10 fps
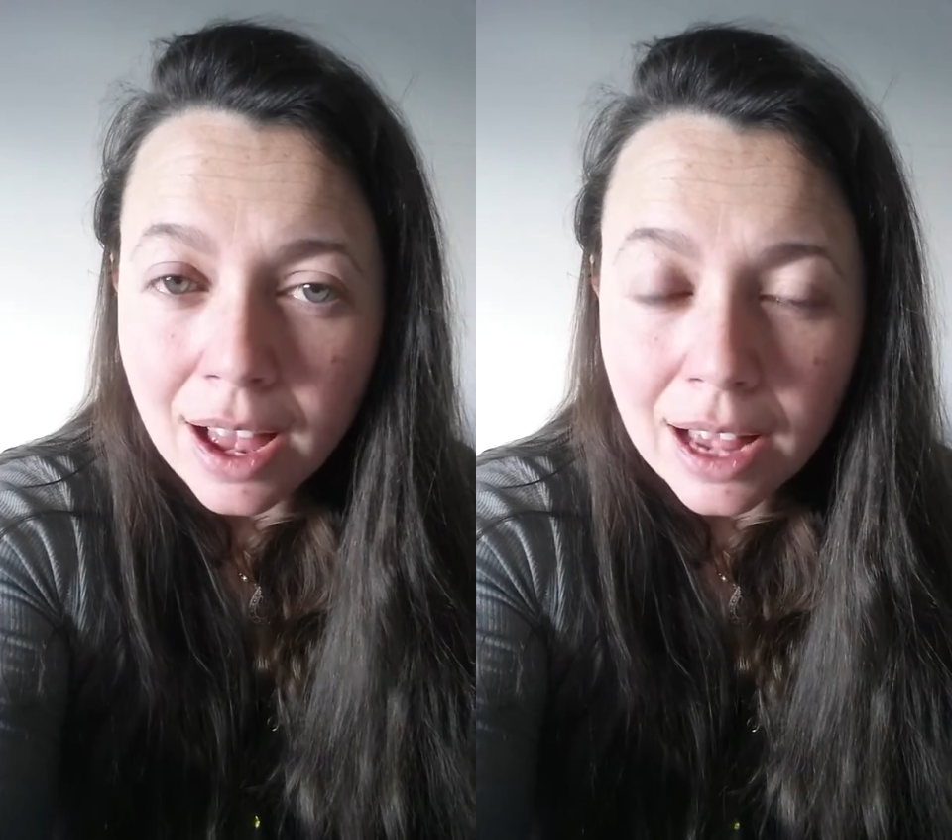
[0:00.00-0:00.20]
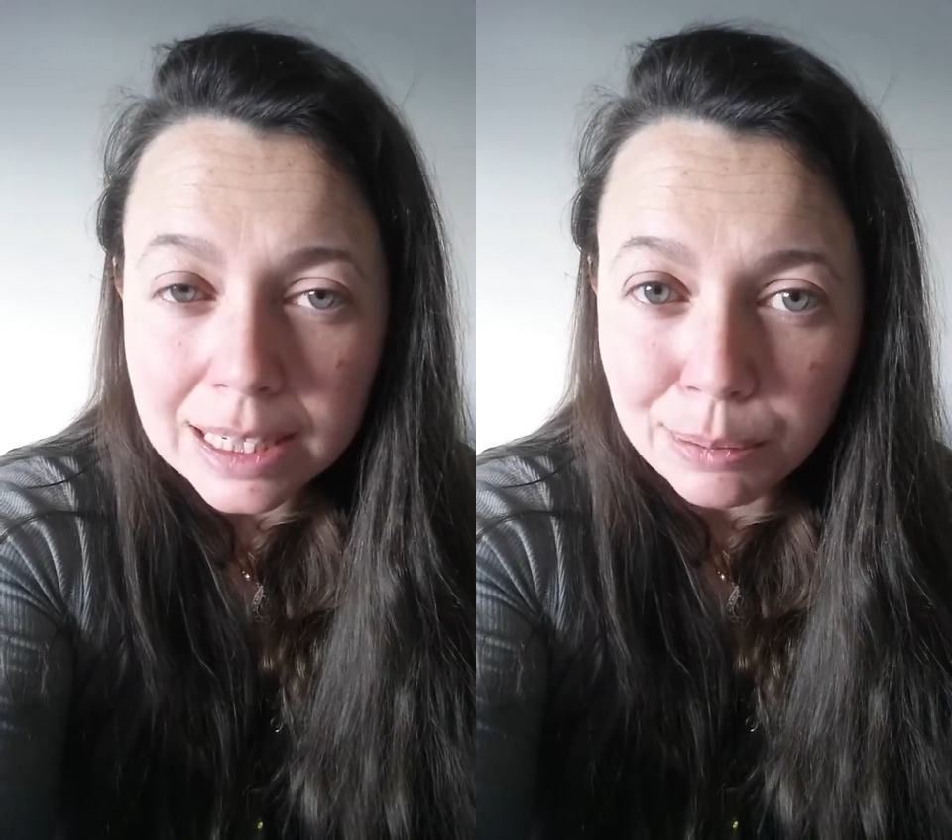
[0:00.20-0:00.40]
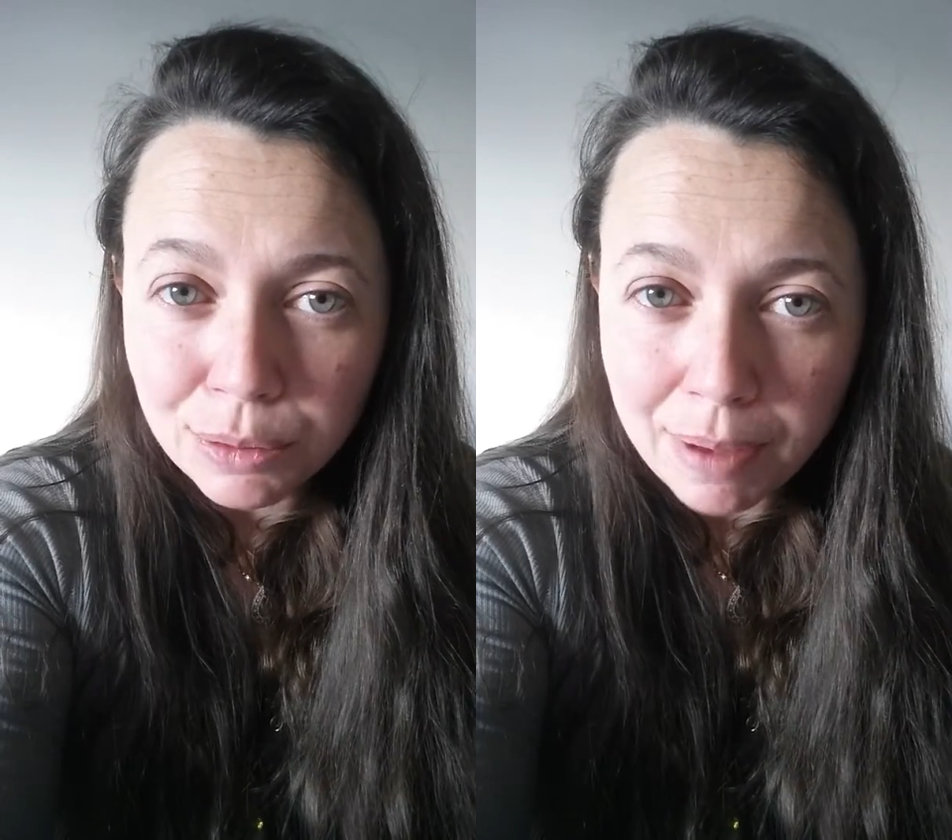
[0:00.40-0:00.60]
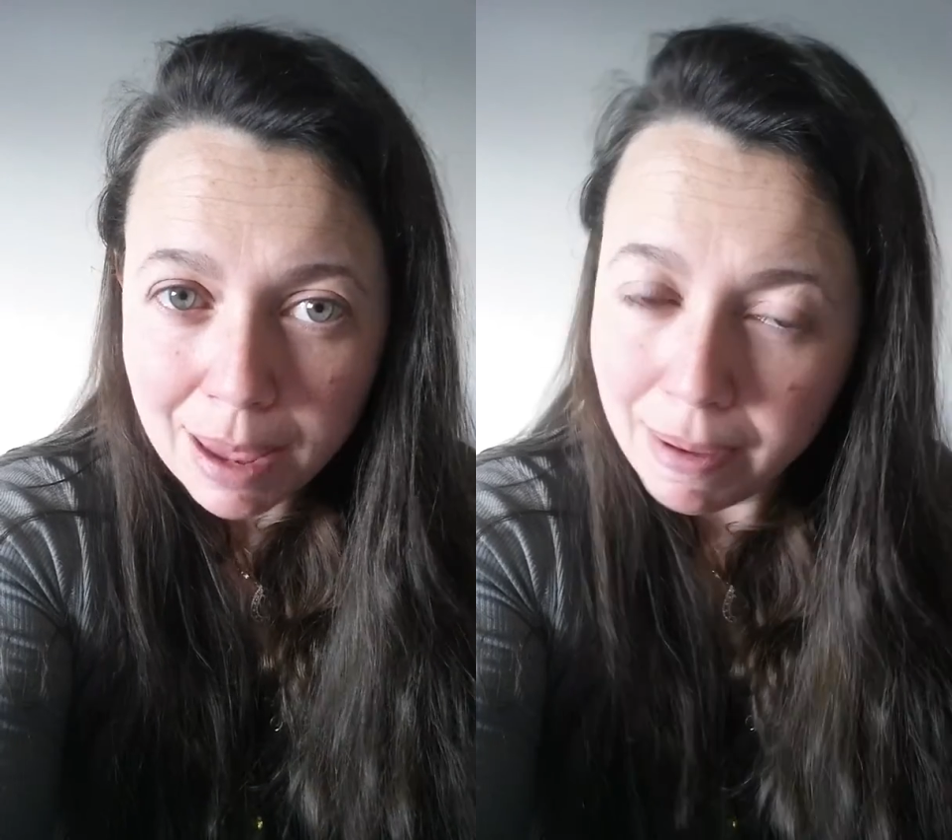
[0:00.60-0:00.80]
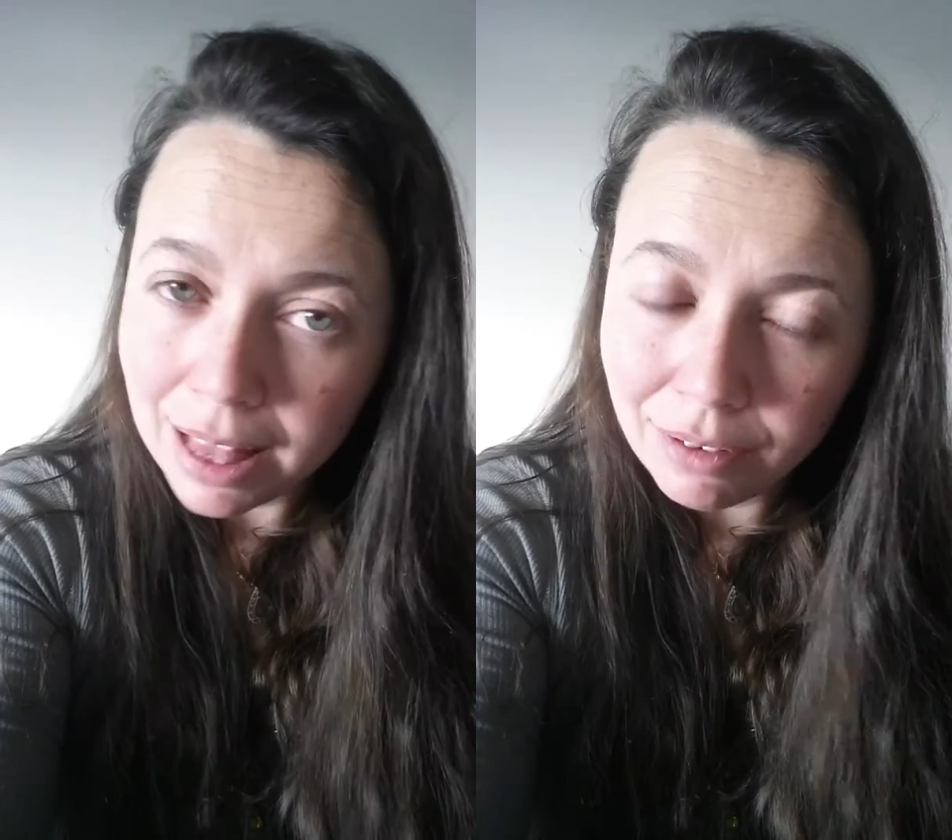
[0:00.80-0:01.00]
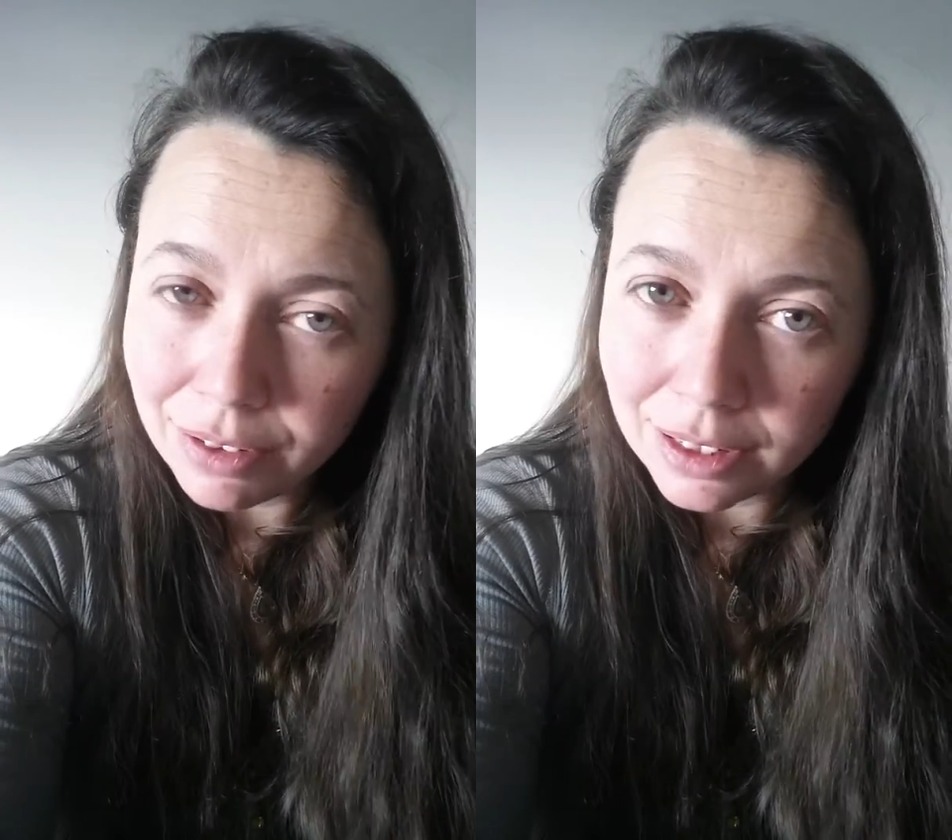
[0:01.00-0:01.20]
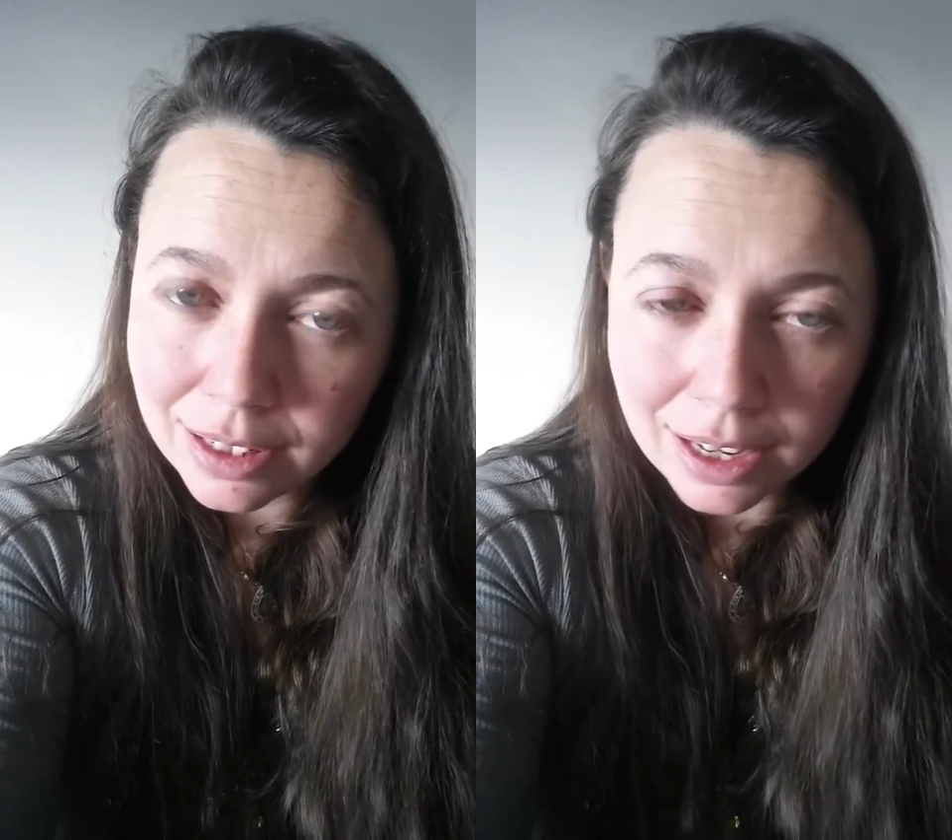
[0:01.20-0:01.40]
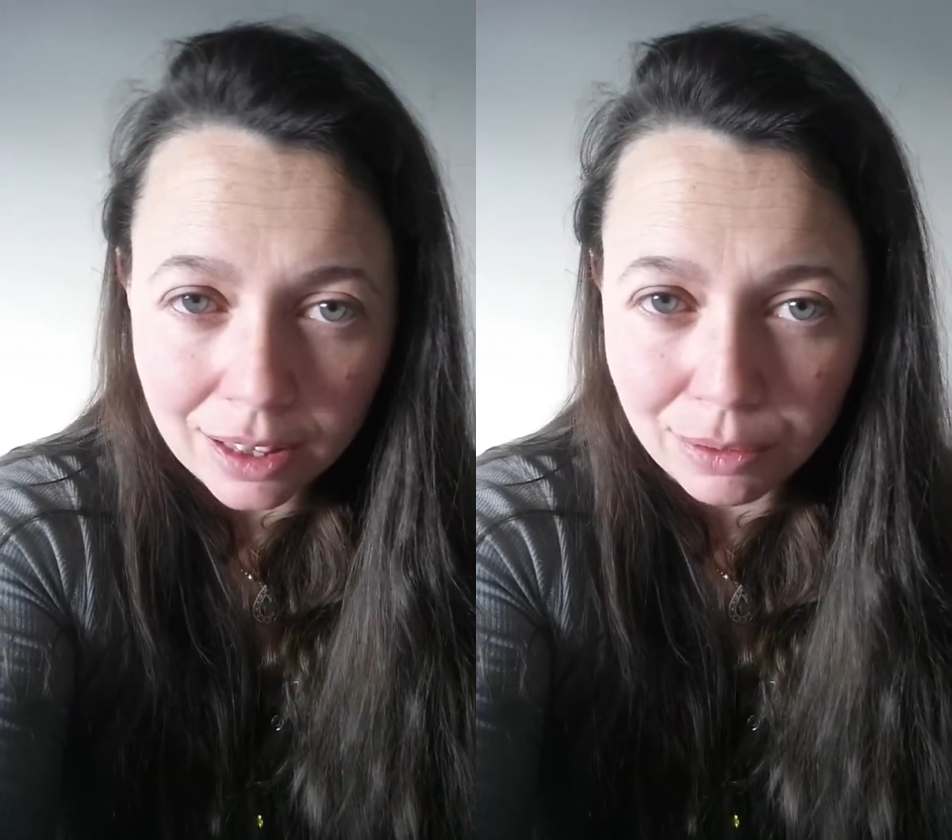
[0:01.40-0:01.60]
a small baby
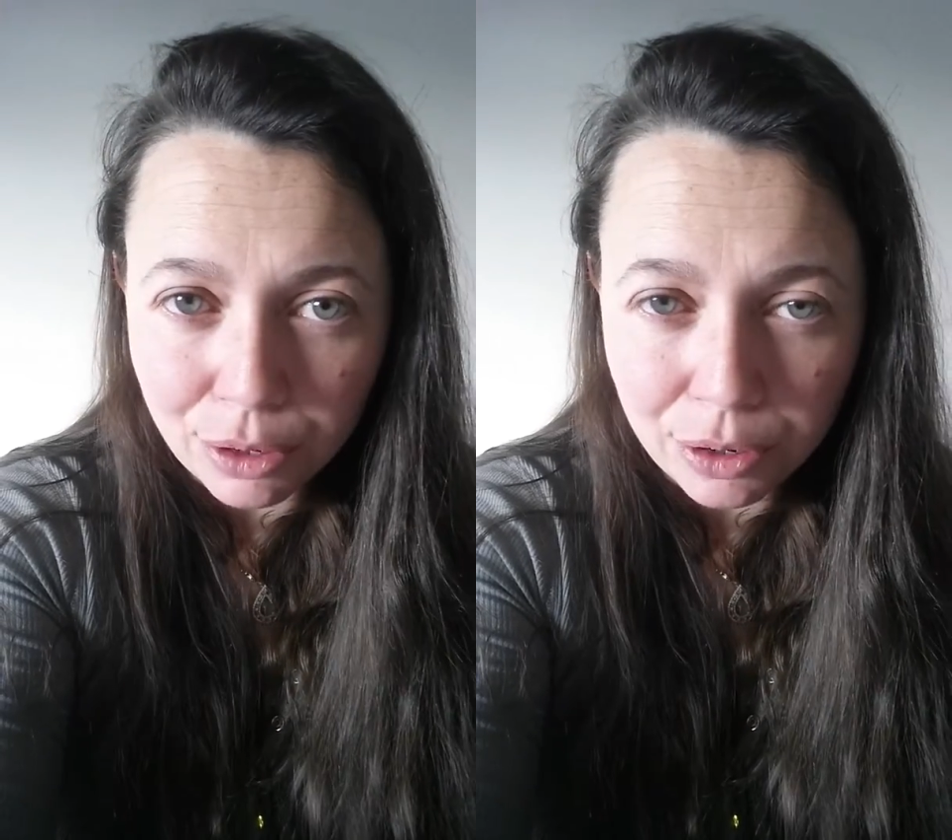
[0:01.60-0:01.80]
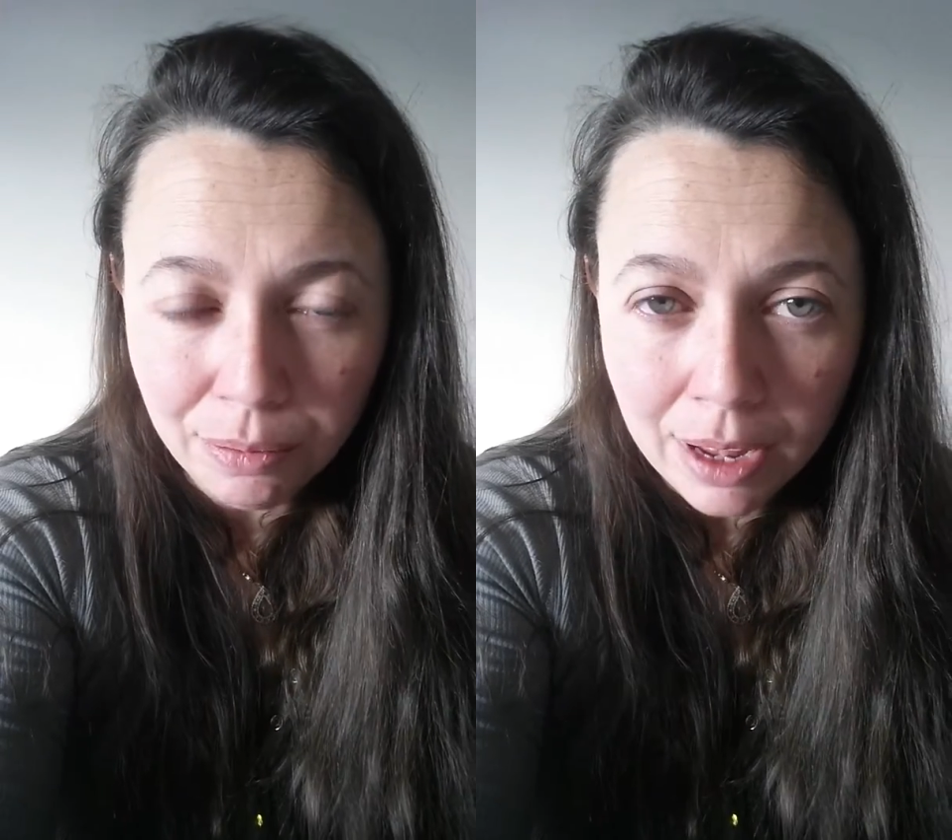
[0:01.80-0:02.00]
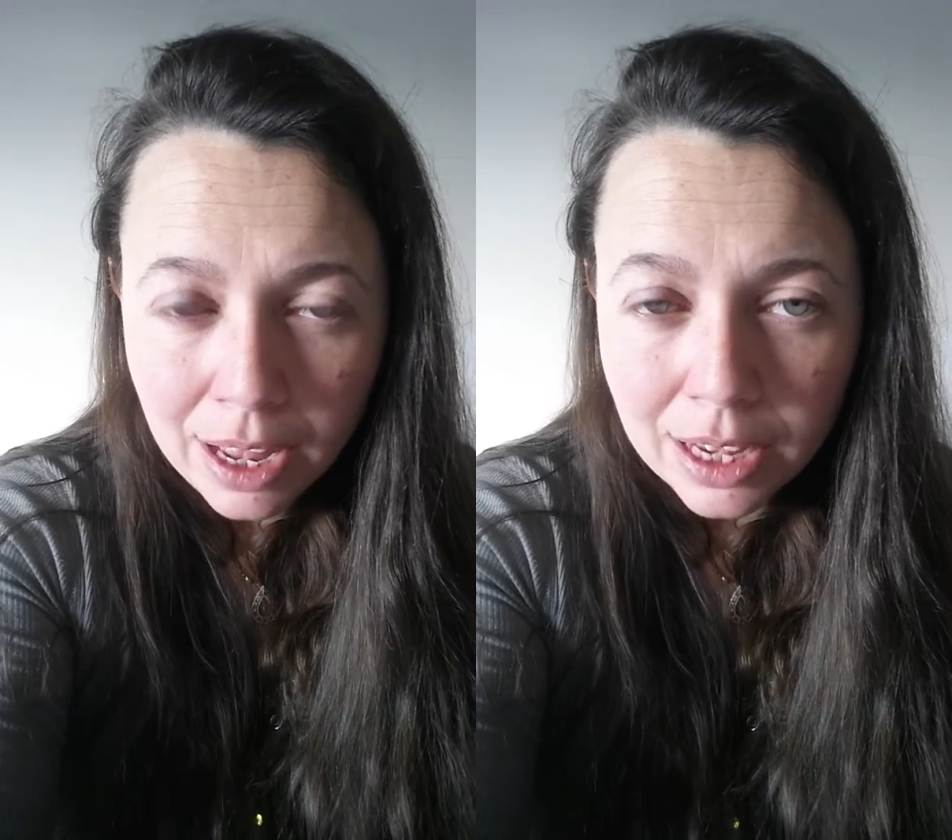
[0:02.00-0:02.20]
elephant in the room